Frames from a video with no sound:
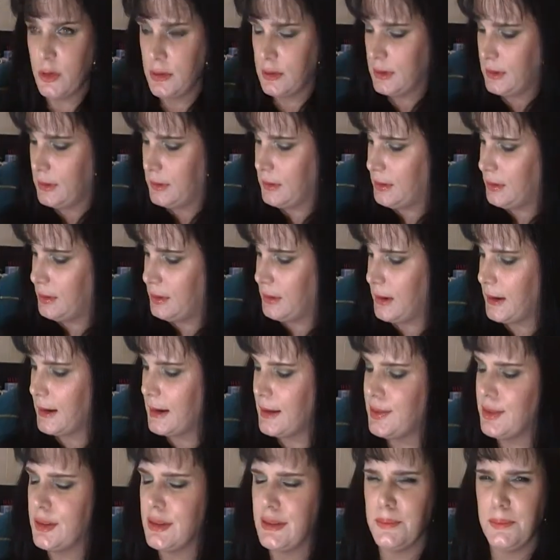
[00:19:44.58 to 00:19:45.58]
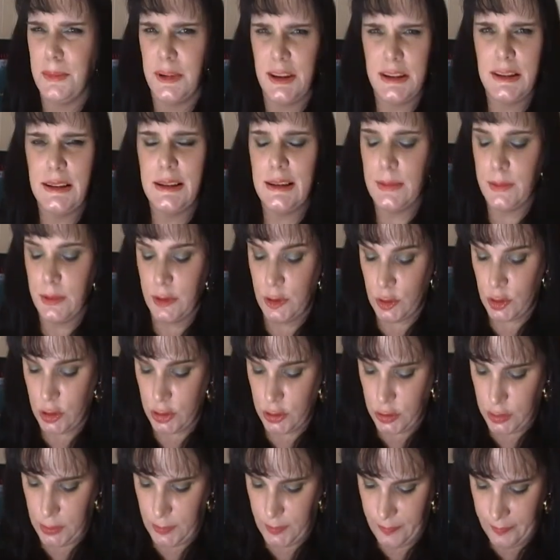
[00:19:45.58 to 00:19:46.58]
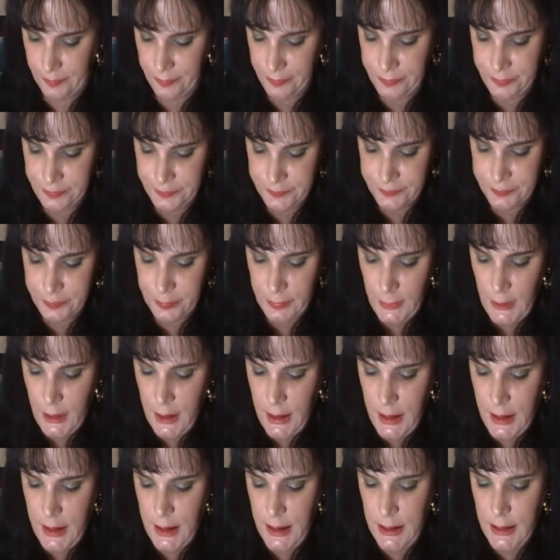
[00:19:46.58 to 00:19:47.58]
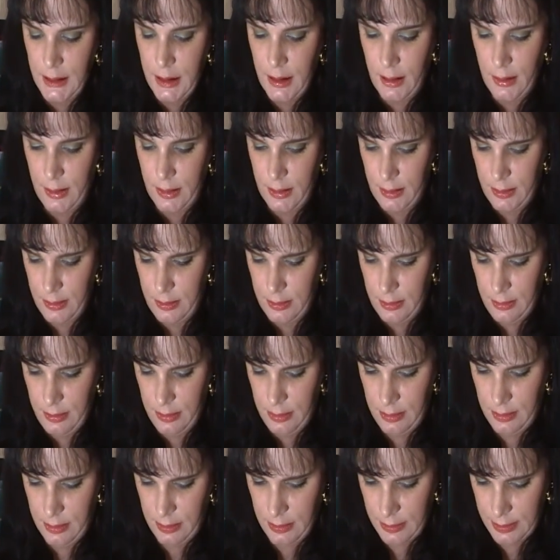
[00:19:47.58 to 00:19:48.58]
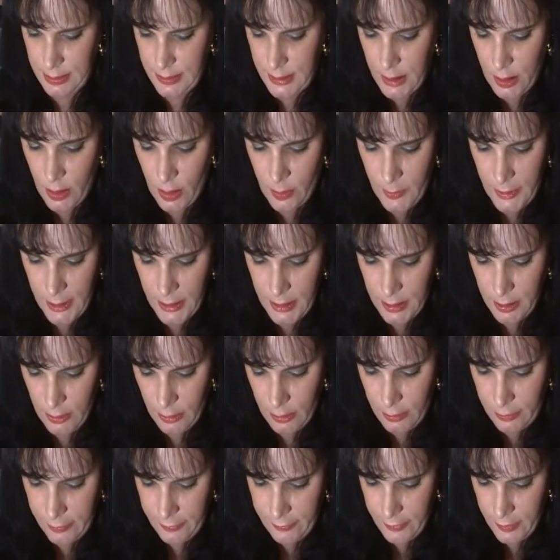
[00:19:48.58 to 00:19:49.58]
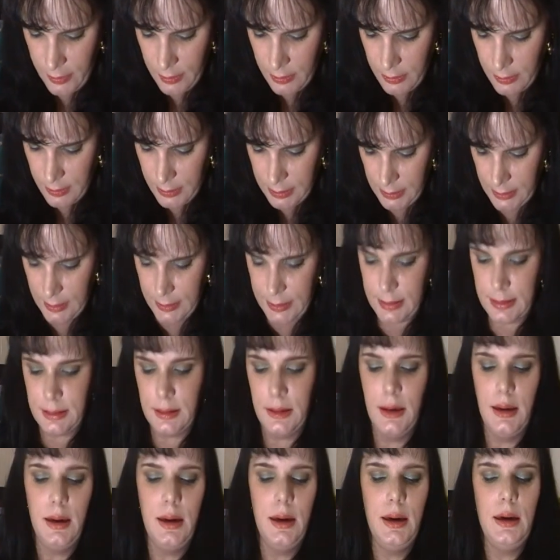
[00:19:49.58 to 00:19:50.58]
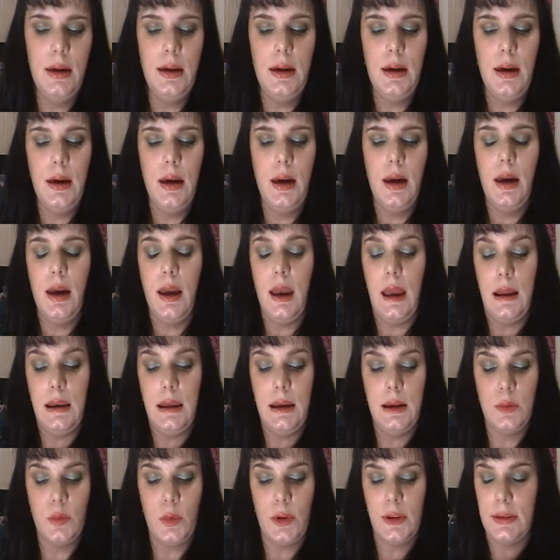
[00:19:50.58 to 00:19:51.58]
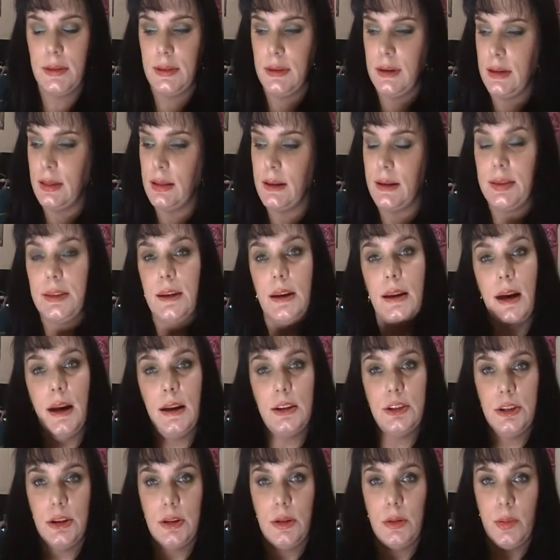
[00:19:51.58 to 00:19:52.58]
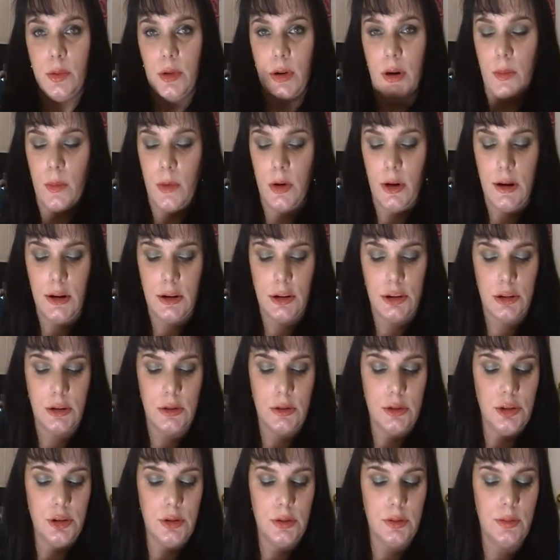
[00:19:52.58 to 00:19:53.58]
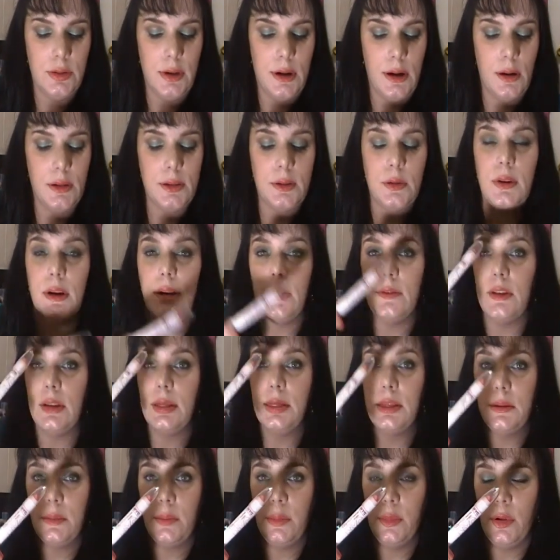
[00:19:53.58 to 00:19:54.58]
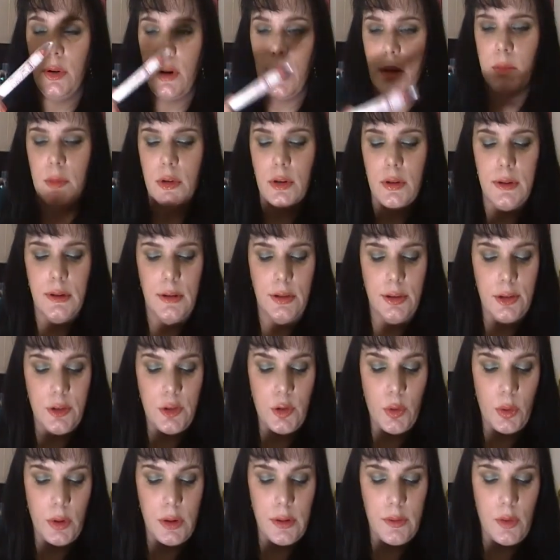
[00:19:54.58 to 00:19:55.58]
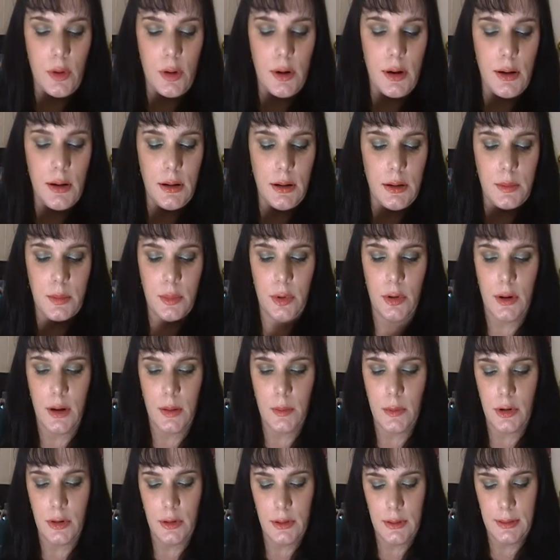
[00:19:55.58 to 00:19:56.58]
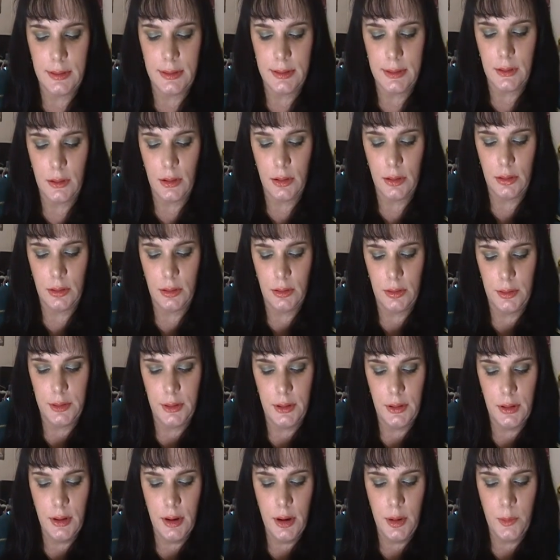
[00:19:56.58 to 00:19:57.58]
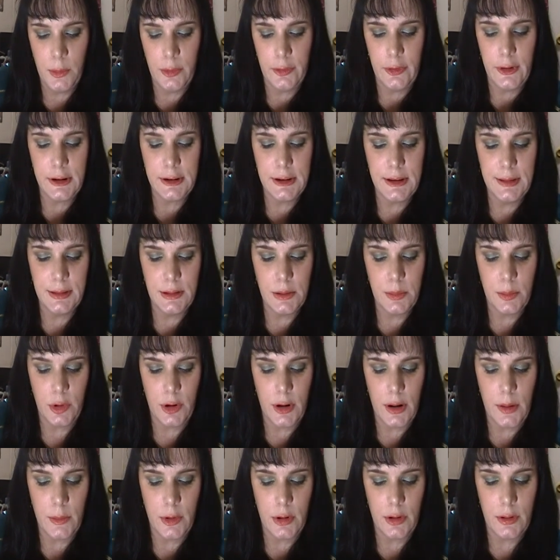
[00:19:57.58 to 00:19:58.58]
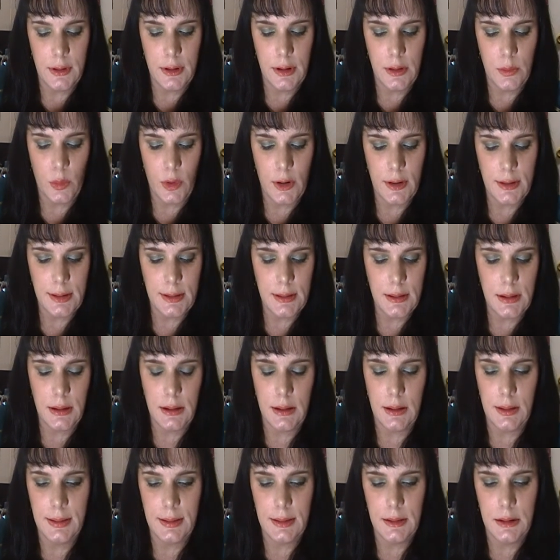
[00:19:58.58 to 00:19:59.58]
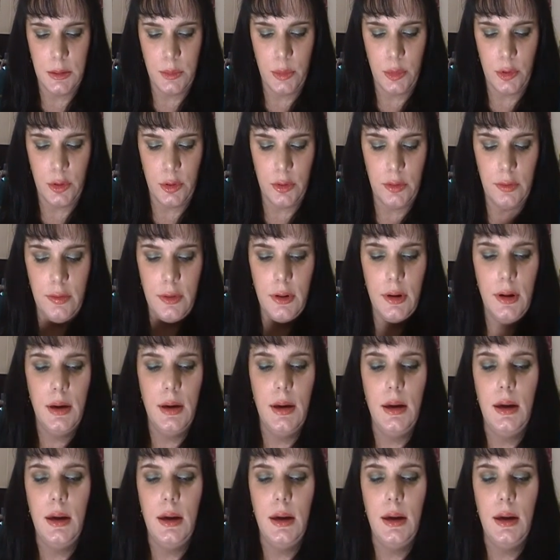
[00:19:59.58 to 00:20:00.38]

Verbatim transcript: one of these, and they got the minty smell too. And is that on my Elf? Yes. And NYC, like that eyeshadow primer I showed you, they also have a lip primer. It's a 24-hour lip primer. It's called Perfecting Lip Primer, NYC City Proof.